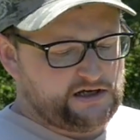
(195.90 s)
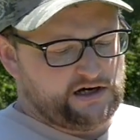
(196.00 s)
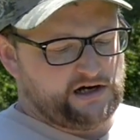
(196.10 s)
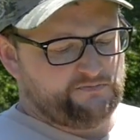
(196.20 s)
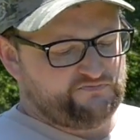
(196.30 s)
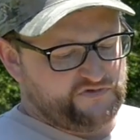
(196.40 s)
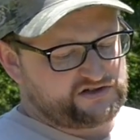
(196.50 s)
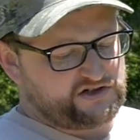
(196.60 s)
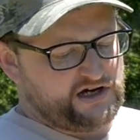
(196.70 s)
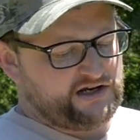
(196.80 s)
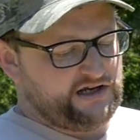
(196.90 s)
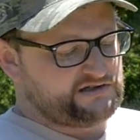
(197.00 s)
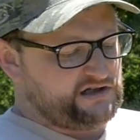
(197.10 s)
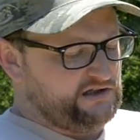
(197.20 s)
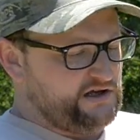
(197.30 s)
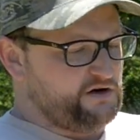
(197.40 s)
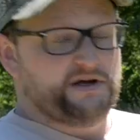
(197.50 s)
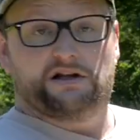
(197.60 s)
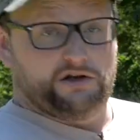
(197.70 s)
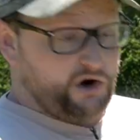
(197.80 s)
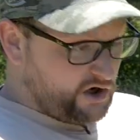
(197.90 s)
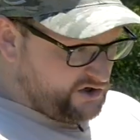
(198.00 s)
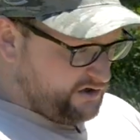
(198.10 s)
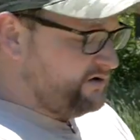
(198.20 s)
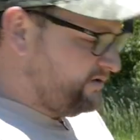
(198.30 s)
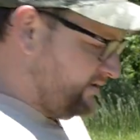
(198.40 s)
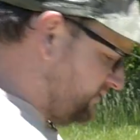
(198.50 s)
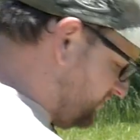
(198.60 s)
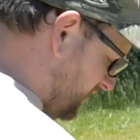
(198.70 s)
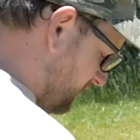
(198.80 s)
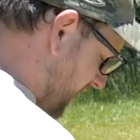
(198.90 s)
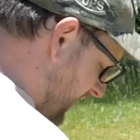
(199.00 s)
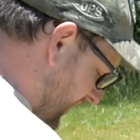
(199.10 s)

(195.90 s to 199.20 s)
um, this gun is a little bit larger to uh,